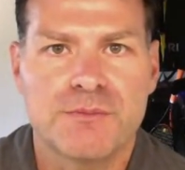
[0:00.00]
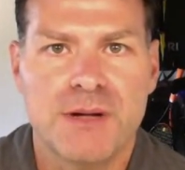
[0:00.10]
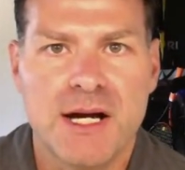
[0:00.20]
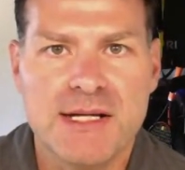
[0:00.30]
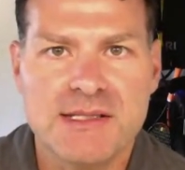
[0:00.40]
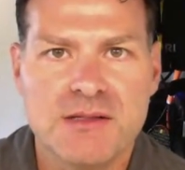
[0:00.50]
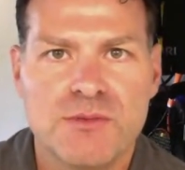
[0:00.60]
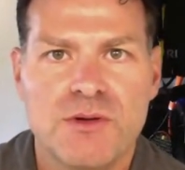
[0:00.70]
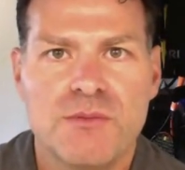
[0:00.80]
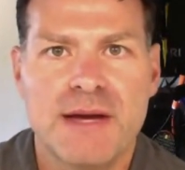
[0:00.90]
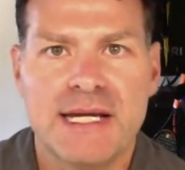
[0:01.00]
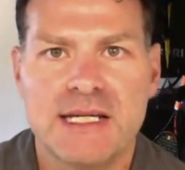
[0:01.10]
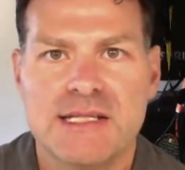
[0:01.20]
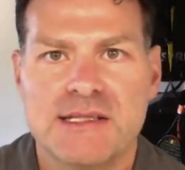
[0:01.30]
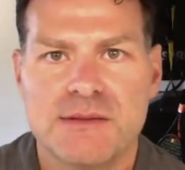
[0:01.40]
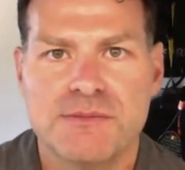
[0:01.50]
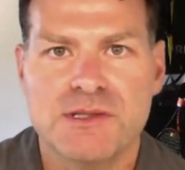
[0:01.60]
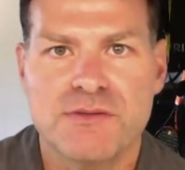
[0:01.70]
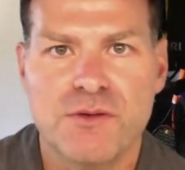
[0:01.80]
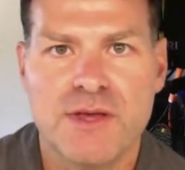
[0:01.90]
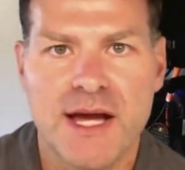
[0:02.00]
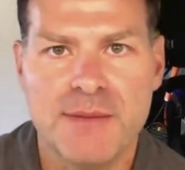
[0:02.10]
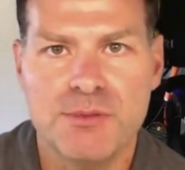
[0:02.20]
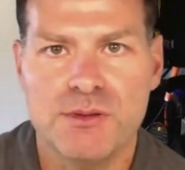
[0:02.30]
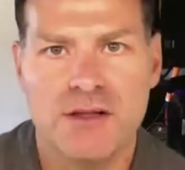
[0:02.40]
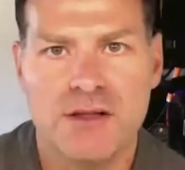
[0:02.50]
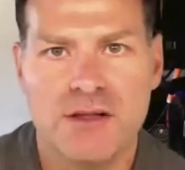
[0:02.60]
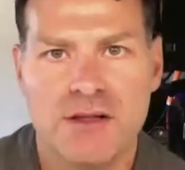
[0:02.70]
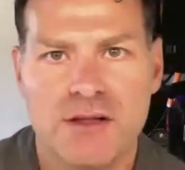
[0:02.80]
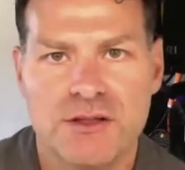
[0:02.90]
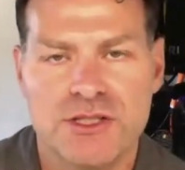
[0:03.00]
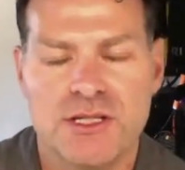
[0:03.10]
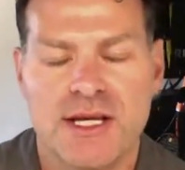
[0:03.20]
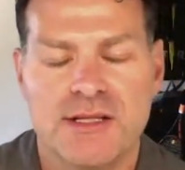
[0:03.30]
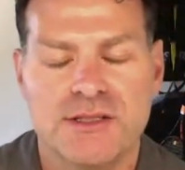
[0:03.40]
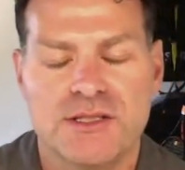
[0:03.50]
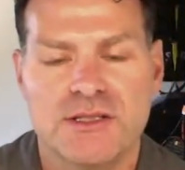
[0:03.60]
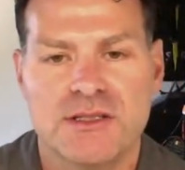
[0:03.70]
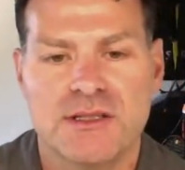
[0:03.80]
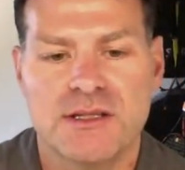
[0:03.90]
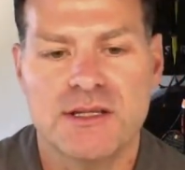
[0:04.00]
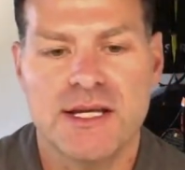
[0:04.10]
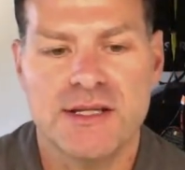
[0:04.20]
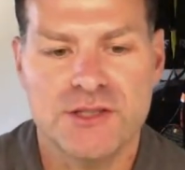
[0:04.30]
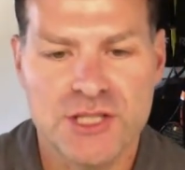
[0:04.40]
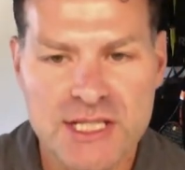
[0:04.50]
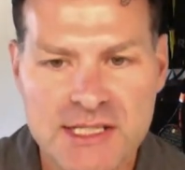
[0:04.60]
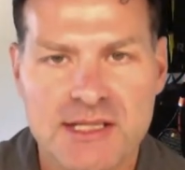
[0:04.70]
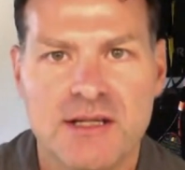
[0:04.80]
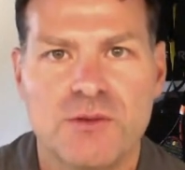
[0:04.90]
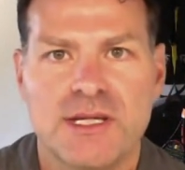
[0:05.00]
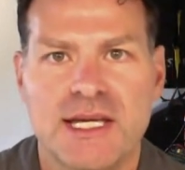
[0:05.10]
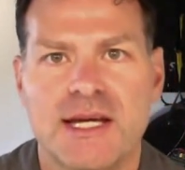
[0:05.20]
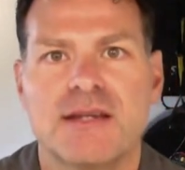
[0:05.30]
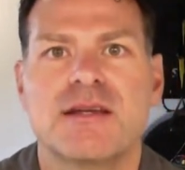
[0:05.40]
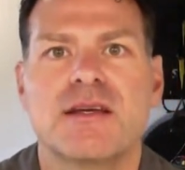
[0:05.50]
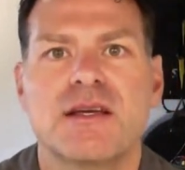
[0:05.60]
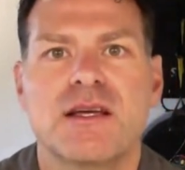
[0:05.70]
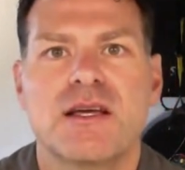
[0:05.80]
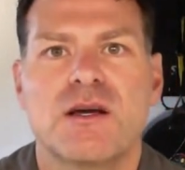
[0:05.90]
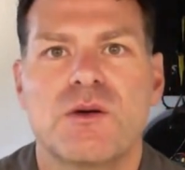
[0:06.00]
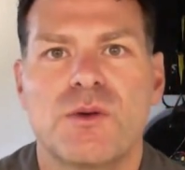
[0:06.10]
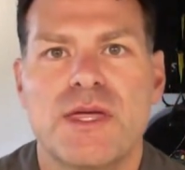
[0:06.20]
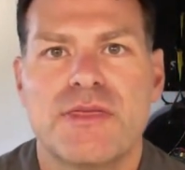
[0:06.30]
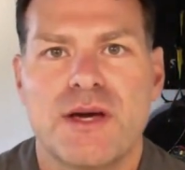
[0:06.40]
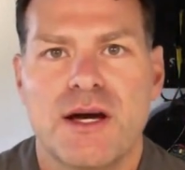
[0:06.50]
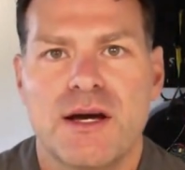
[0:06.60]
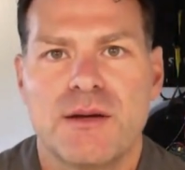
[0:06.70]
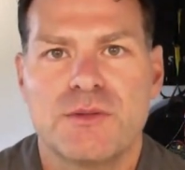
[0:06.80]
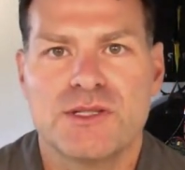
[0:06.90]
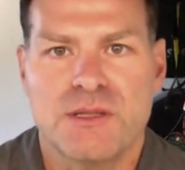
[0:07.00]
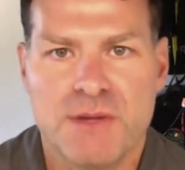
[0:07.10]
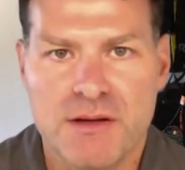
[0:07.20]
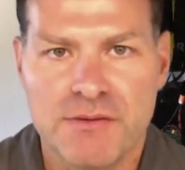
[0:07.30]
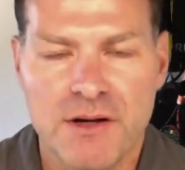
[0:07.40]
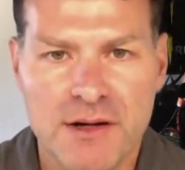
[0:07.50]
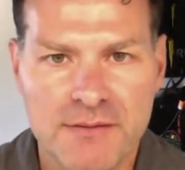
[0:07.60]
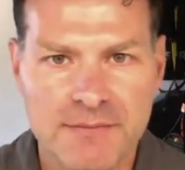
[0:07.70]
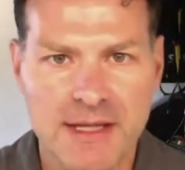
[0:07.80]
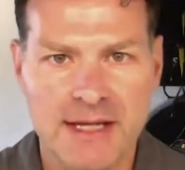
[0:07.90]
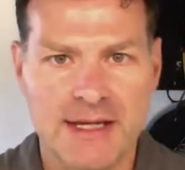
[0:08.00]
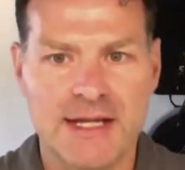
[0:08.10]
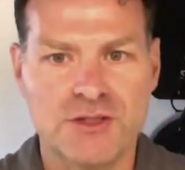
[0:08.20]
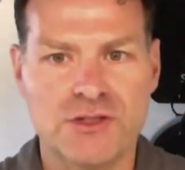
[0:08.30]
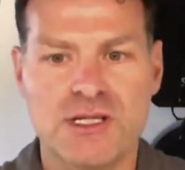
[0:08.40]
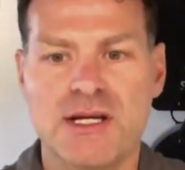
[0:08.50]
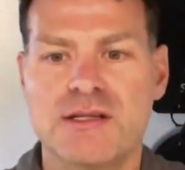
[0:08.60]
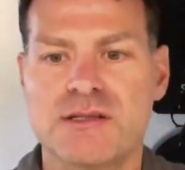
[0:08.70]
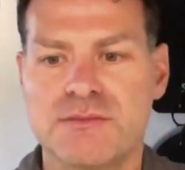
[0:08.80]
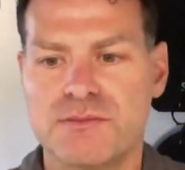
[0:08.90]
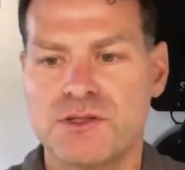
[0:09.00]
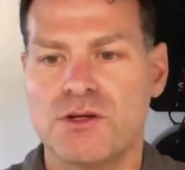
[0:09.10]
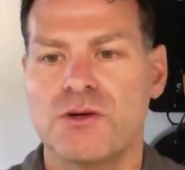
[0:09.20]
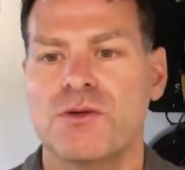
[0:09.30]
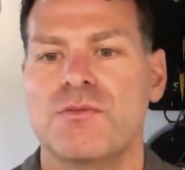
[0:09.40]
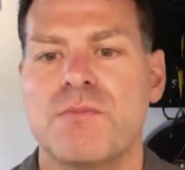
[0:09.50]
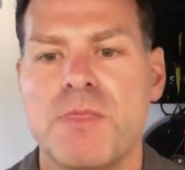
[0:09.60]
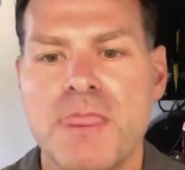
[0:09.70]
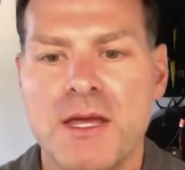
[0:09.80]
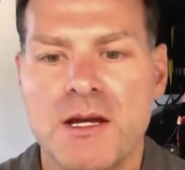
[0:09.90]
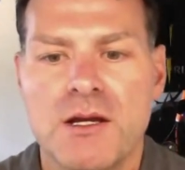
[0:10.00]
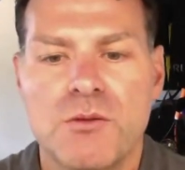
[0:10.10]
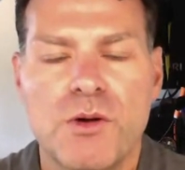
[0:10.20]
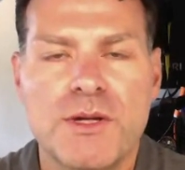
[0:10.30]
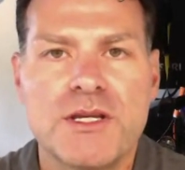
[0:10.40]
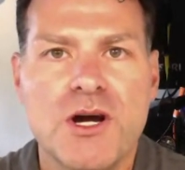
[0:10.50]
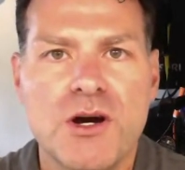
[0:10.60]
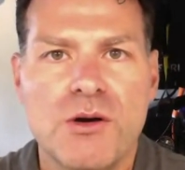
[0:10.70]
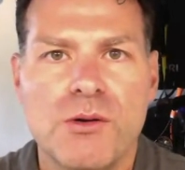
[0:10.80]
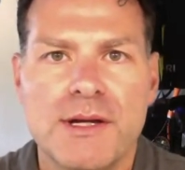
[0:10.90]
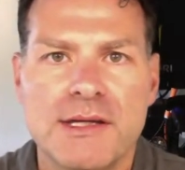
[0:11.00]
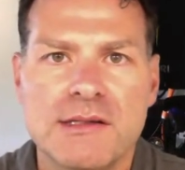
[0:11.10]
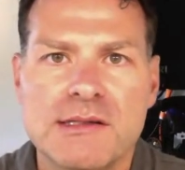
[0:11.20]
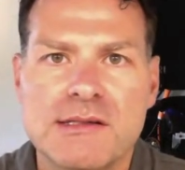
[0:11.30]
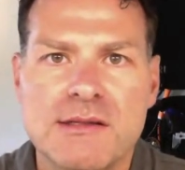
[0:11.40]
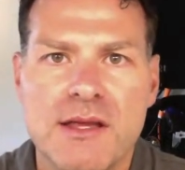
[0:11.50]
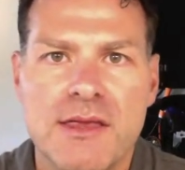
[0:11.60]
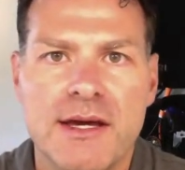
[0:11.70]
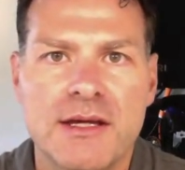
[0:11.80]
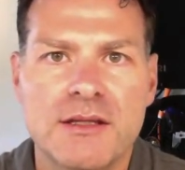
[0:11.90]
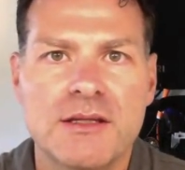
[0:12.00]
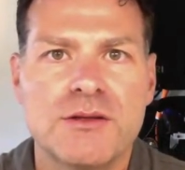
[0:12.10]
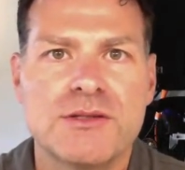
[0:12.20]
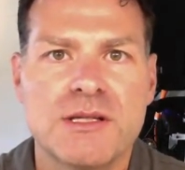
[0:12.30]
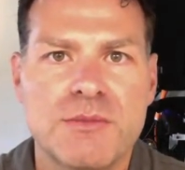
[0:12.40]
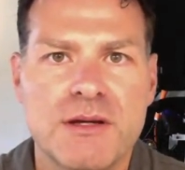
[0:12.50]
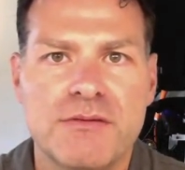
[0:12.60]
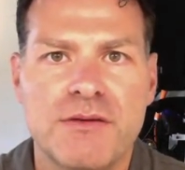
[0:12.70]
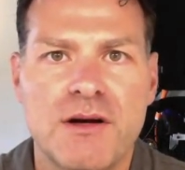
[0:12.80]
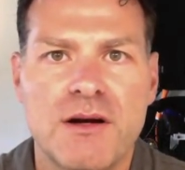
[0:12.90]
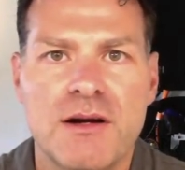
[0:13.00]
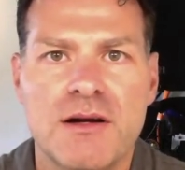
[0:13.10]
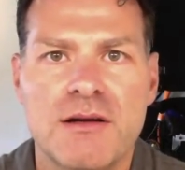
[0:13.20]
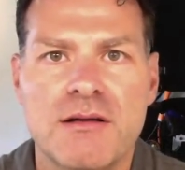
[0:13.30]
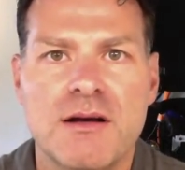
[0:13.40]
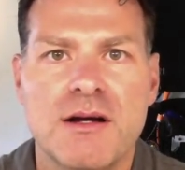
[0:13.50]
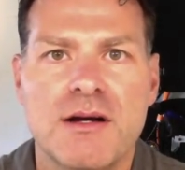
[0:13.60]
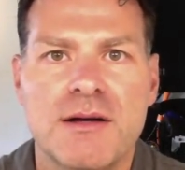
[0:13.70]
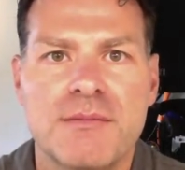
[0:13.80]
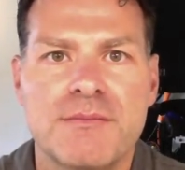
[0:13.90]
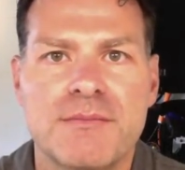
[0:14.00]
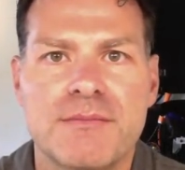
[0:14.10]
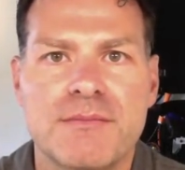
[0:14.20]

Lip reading: possible mechanisms for the hypoalgesia we get with using BFR and exercise. So what we know is that using BFR,